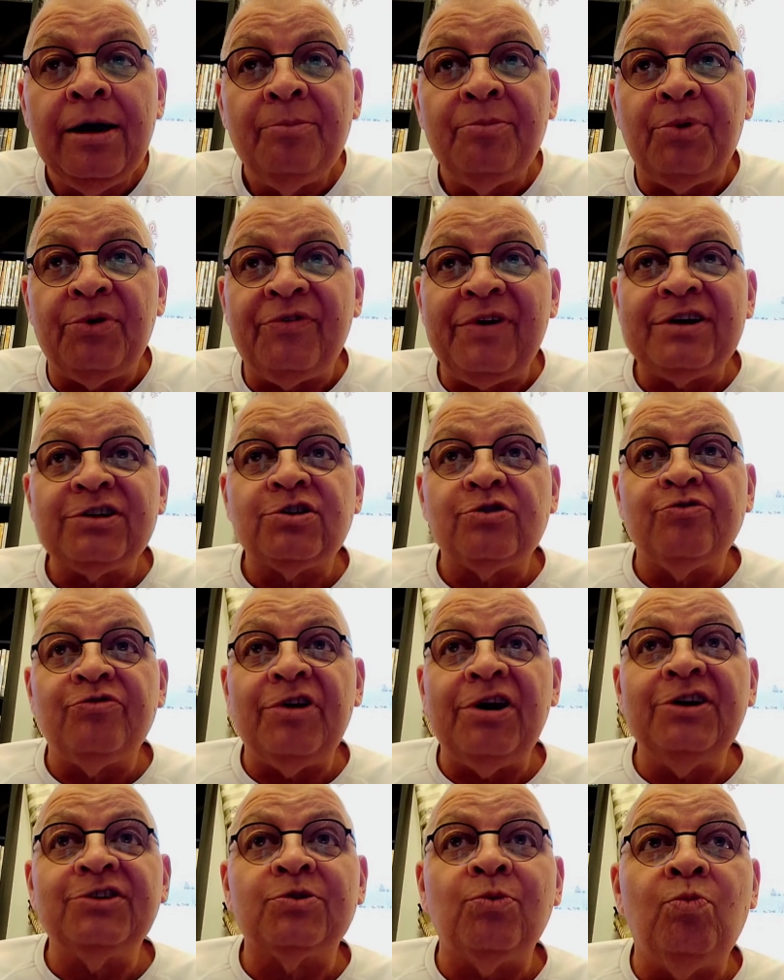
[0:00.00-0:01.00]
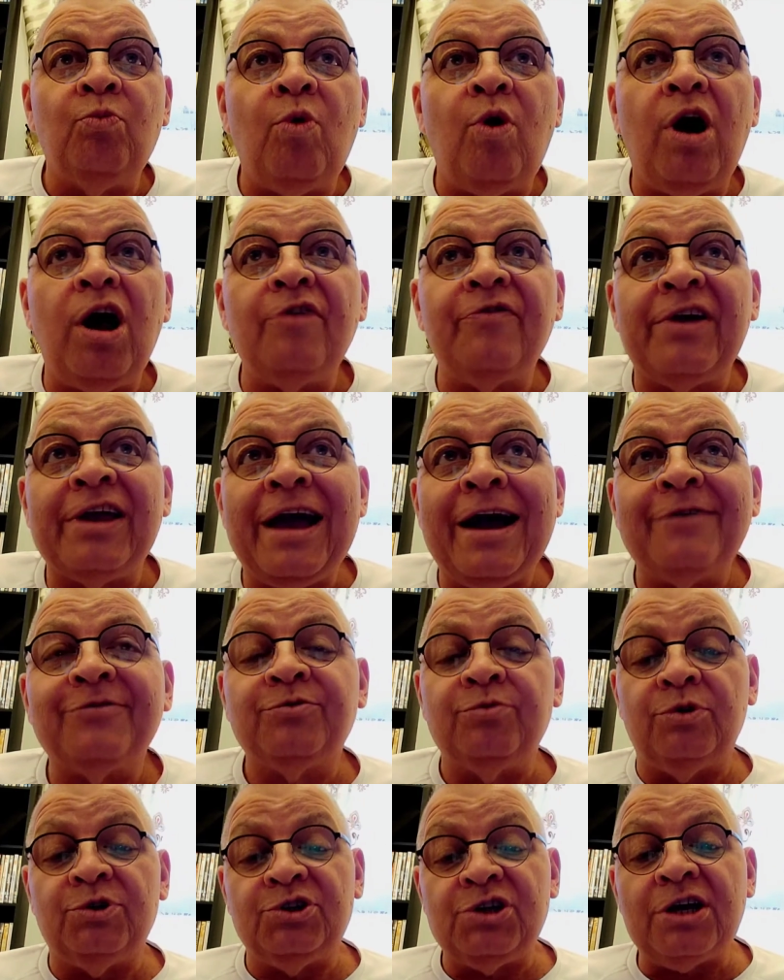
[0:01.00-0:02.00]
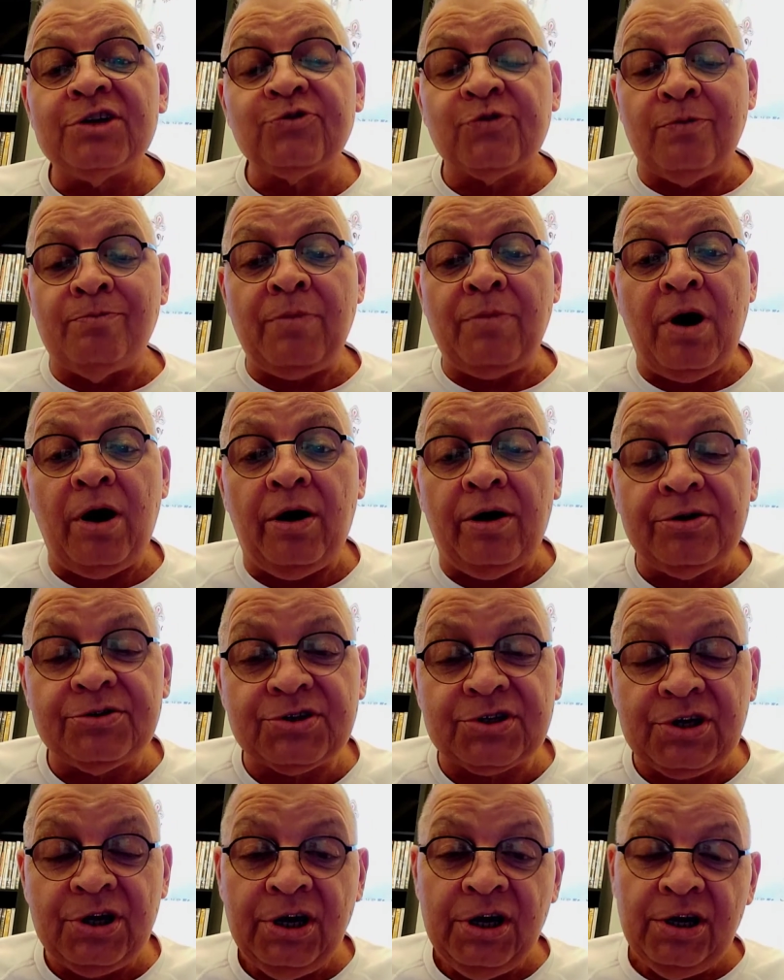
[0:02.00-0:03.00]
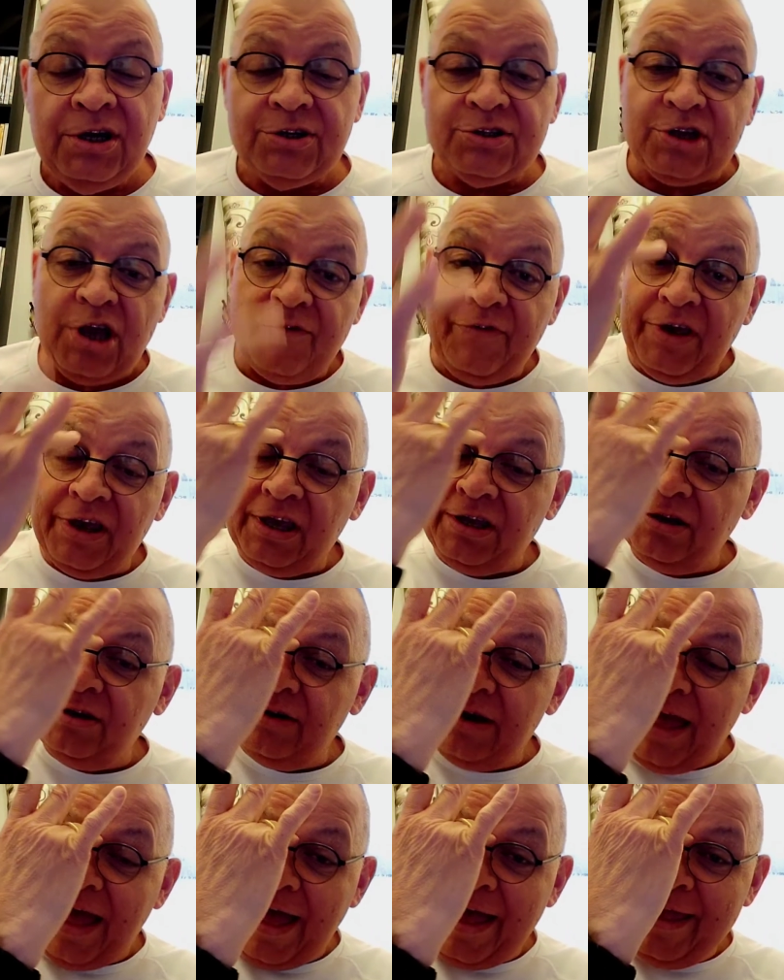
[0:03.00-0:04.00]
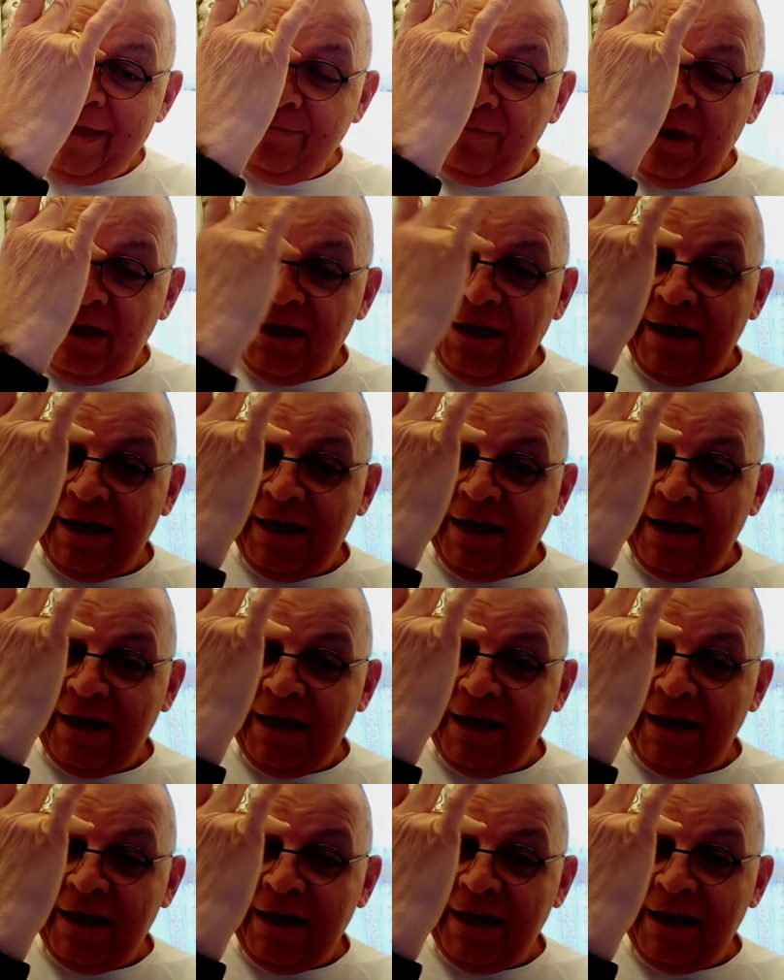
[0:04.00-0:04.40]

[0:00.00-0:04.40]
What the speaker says: But that's the reason why they have to adjust the mask, so they can aim it